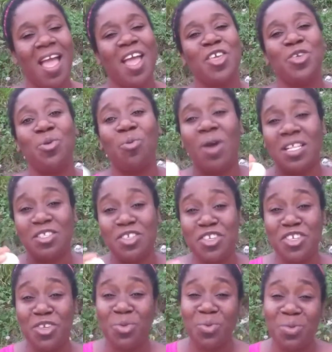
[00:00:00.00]
you want to
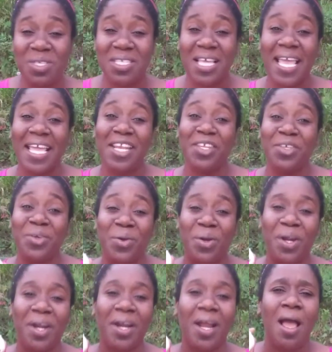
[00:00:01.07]
use in
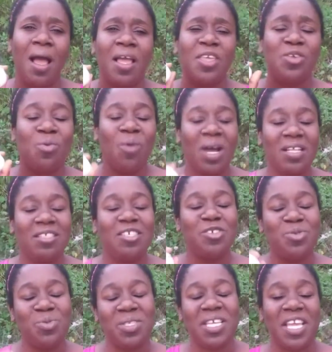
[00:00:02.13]

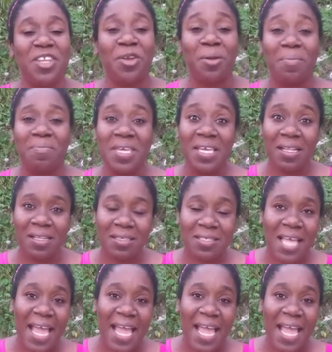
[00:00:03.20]
your meals.